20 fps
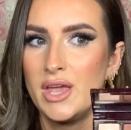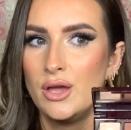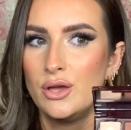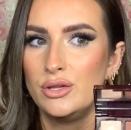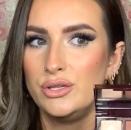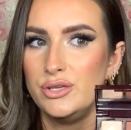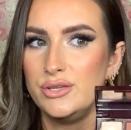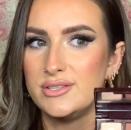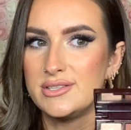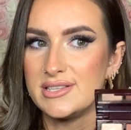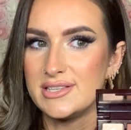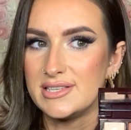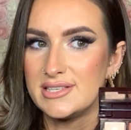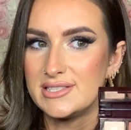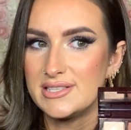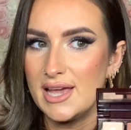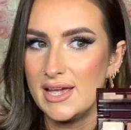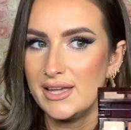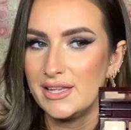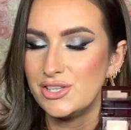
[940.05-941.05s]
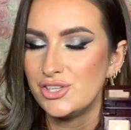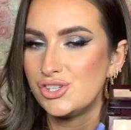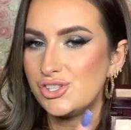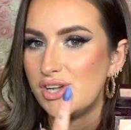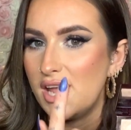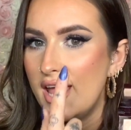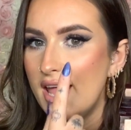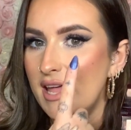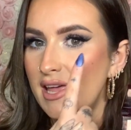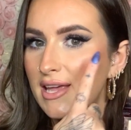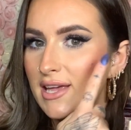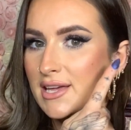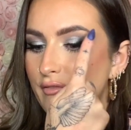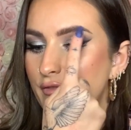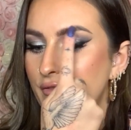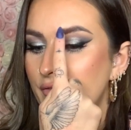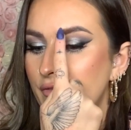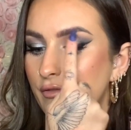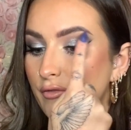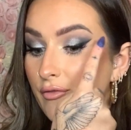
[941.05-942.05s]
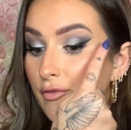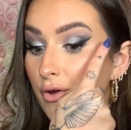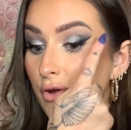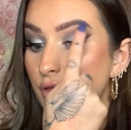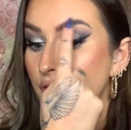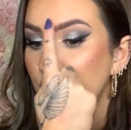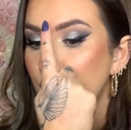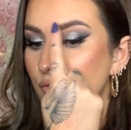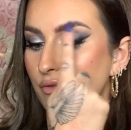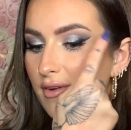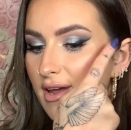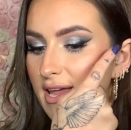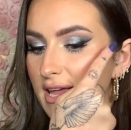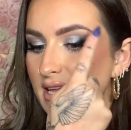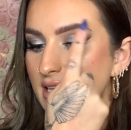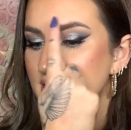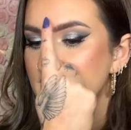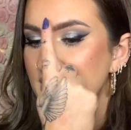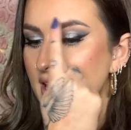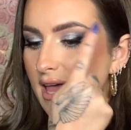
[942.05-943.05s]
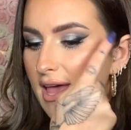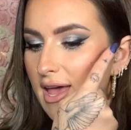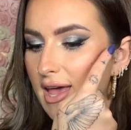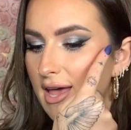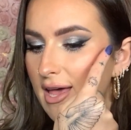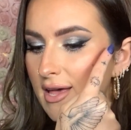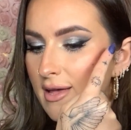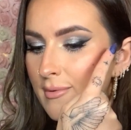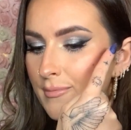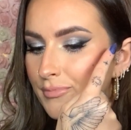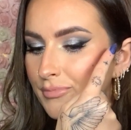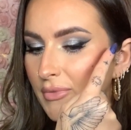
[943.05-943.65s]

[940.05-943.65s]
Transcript: Use the second shade through the crease here.